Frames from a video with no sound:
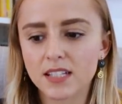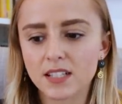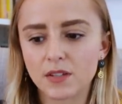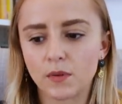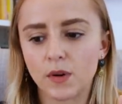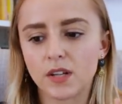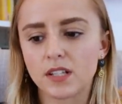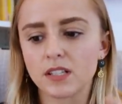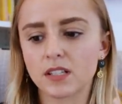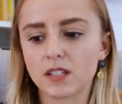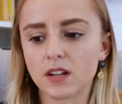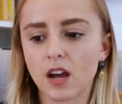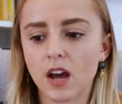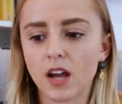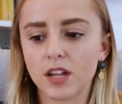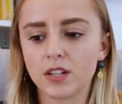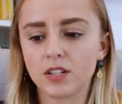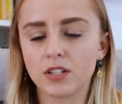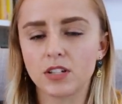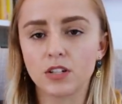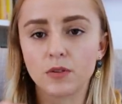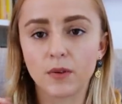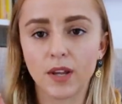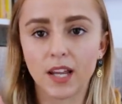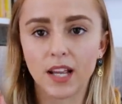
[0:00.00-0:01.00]
So I
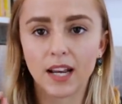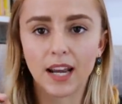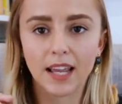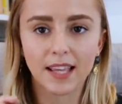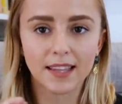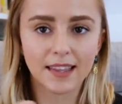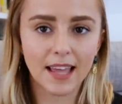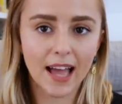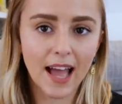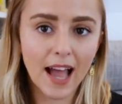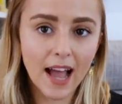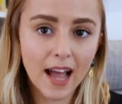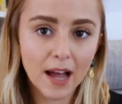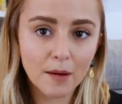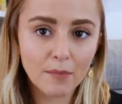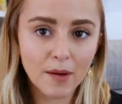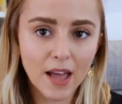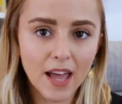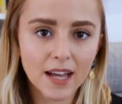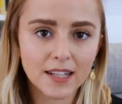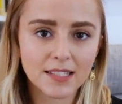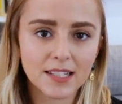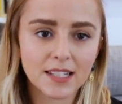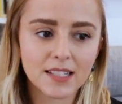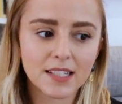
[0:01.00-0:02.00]
started doing like the ab
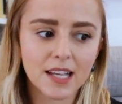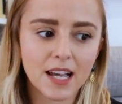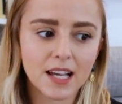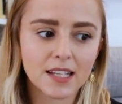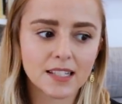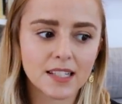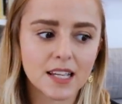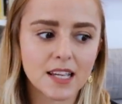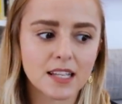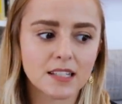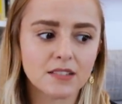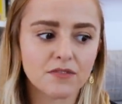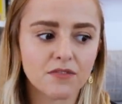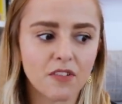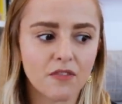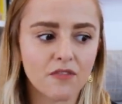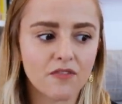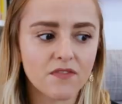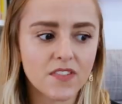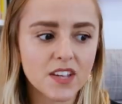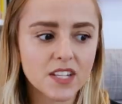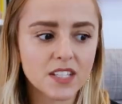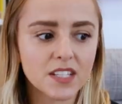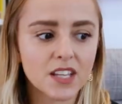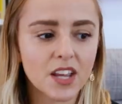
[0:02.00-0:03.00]
exercises from
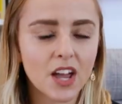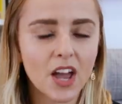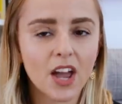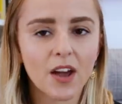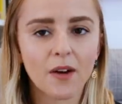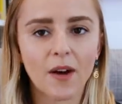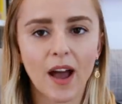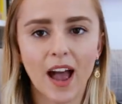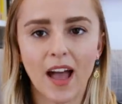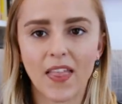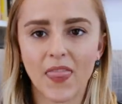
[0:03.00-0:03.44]
physio,